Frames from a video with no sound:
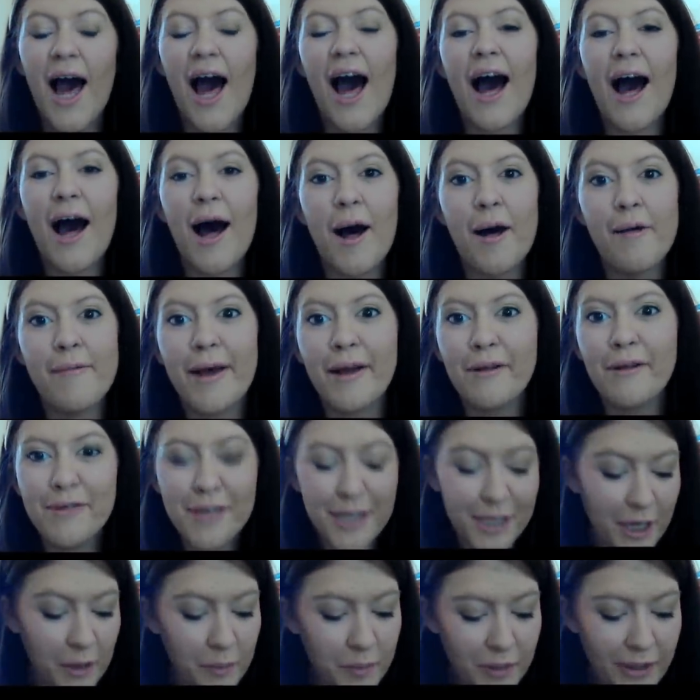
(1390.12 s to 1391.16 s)
I
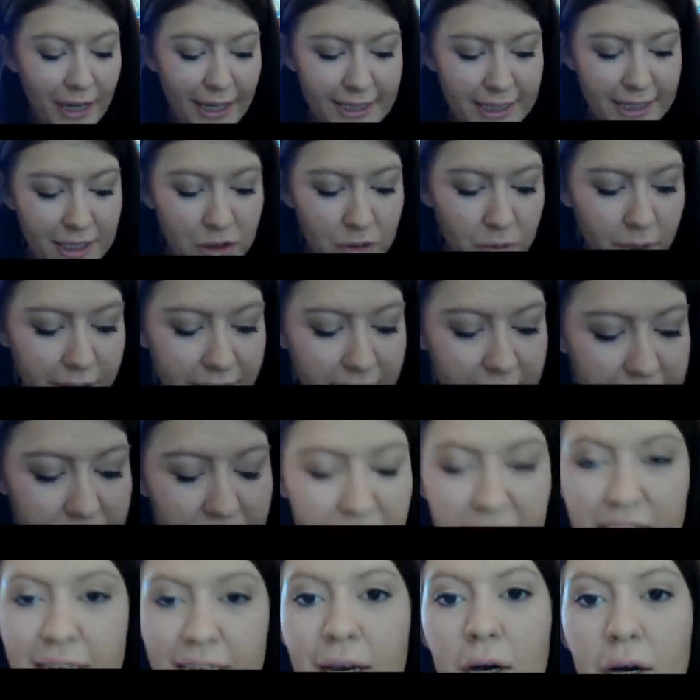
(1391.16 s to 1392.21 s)
really hope you guys enjoyed this
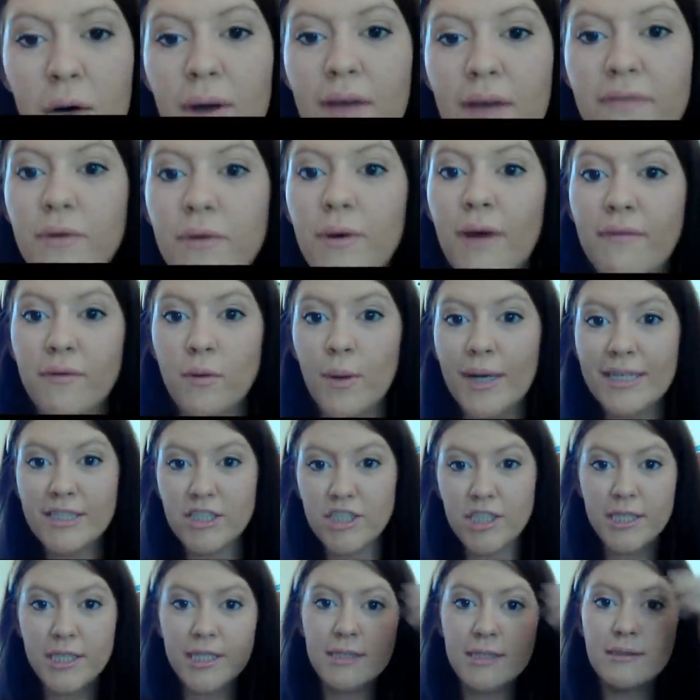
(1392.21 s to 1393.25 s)
video. If you have
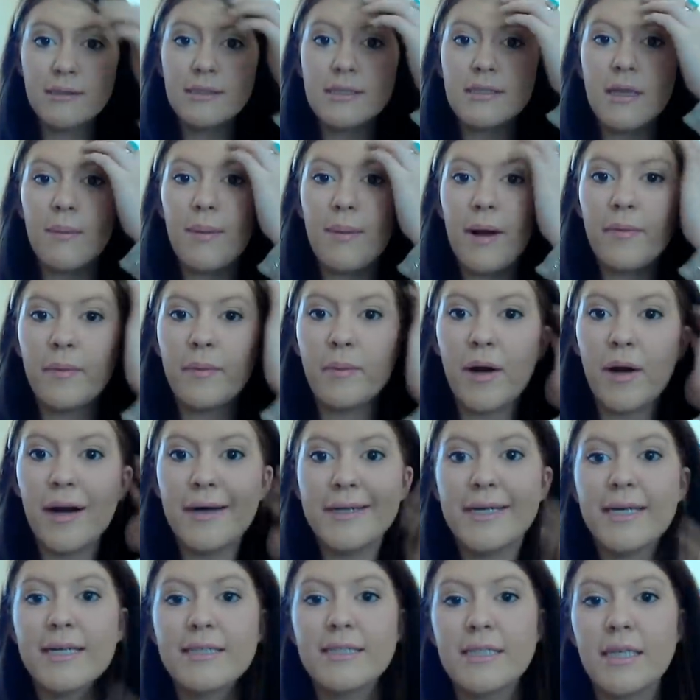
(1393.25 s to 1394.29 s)
questions about the
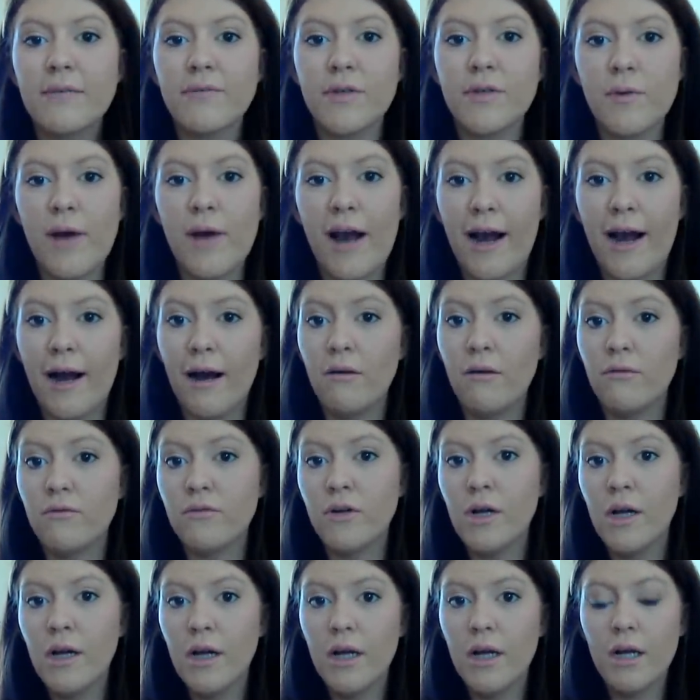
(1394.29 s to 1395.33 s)
products, if you have
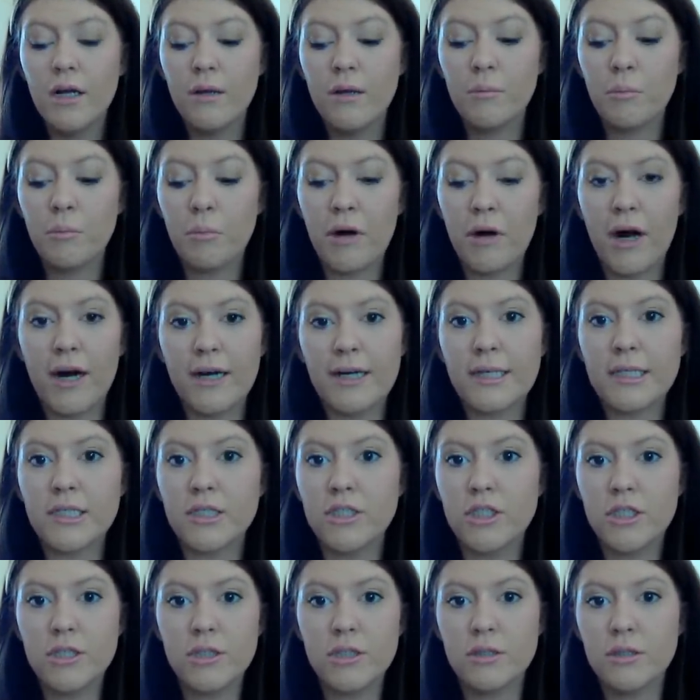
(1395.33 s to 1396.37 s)

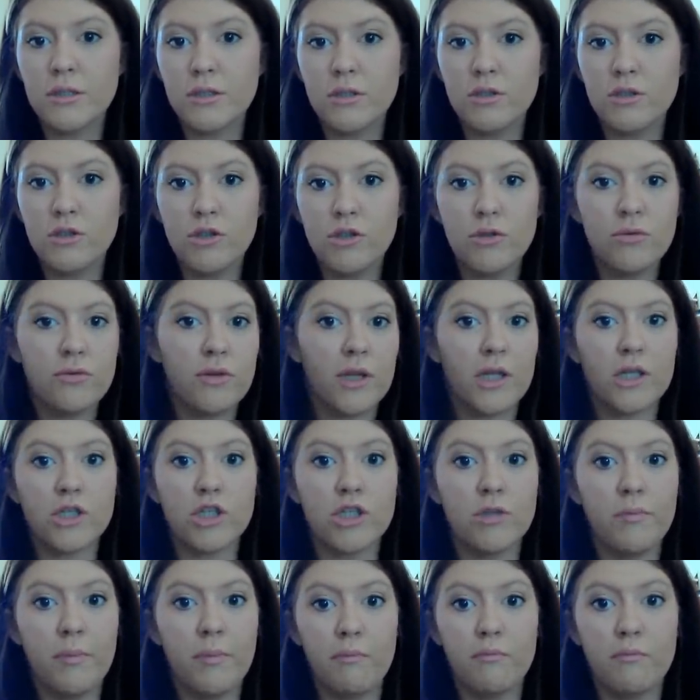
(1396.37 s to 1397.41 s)
products you think
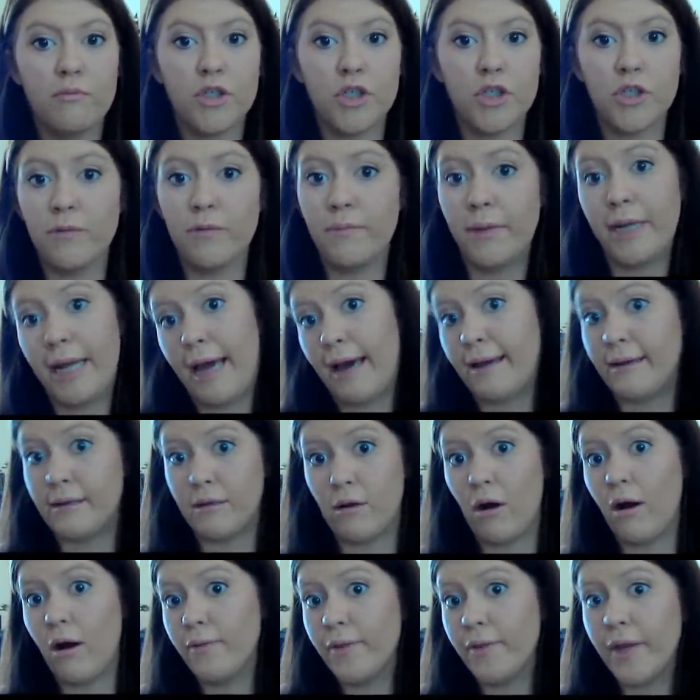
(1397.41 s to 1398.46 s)
should have been added
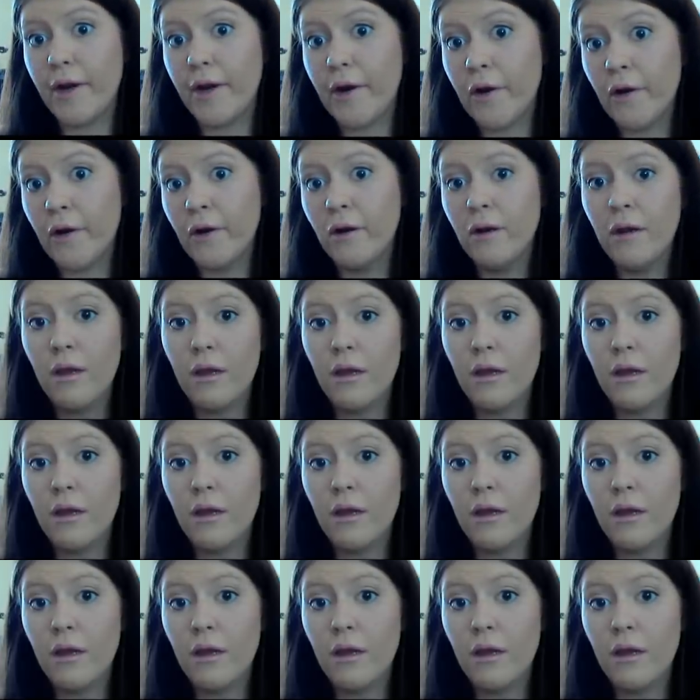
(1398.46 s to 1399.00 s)
on there,